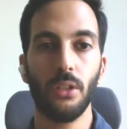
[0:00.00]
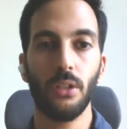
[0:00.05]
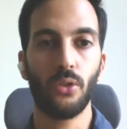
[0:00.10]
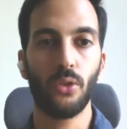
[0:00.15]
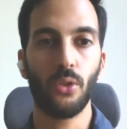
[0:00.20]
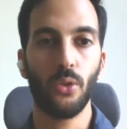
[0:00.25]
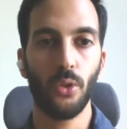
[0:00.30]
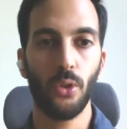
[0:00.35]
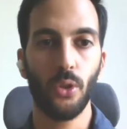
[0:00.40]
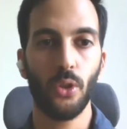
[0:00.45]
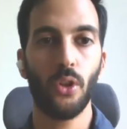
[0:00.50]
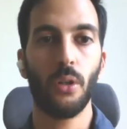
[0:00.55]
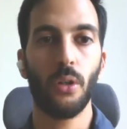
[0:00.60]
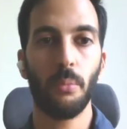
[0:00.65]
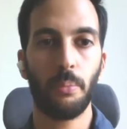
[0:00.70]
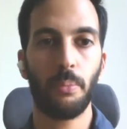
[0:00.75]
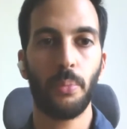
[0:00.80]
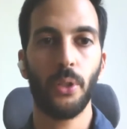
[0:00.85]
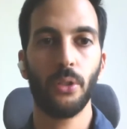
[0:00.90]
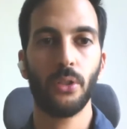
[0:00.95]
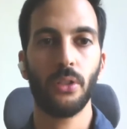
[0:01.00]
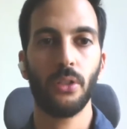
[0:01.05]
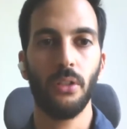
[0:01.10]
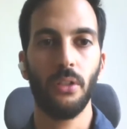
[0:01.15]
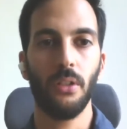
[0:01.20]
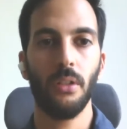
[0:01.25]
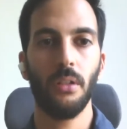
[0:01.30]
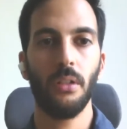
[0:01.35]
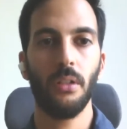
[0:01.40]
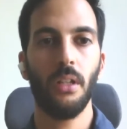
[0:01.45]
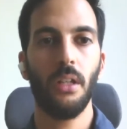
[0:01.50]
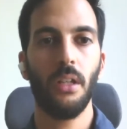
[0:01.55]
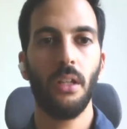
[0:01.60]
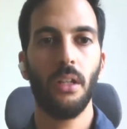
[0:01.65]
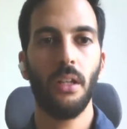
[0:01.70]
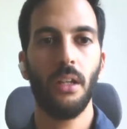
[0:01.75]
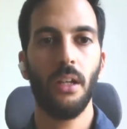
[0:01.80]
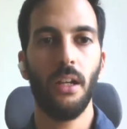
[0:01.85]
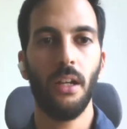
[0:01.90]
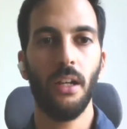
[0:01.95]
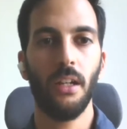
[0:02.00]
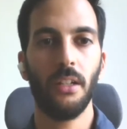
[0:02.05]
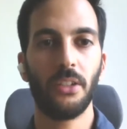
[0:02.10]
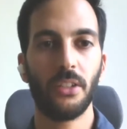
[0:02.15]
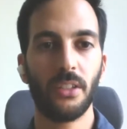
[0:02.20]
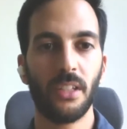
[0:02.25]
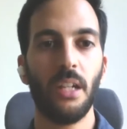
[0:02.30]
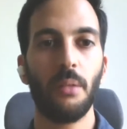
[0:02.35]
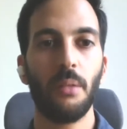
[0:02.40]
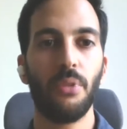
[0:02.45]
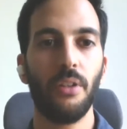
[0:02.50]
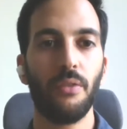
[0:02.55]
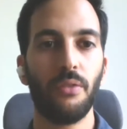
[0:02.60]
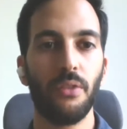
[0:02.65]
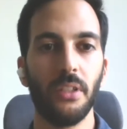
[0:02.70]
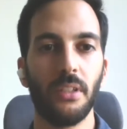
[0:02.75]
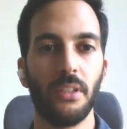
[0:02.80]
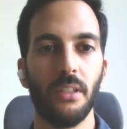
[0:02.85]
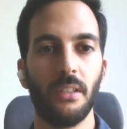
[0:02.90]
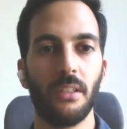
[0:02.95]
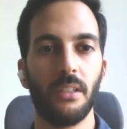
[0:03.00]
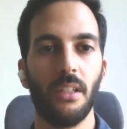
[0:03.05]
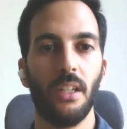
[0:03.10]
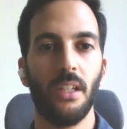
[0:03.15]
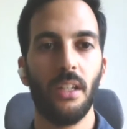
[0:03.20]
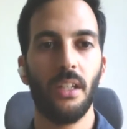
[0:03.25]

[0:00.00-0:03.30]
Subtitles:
to your personal design preferences,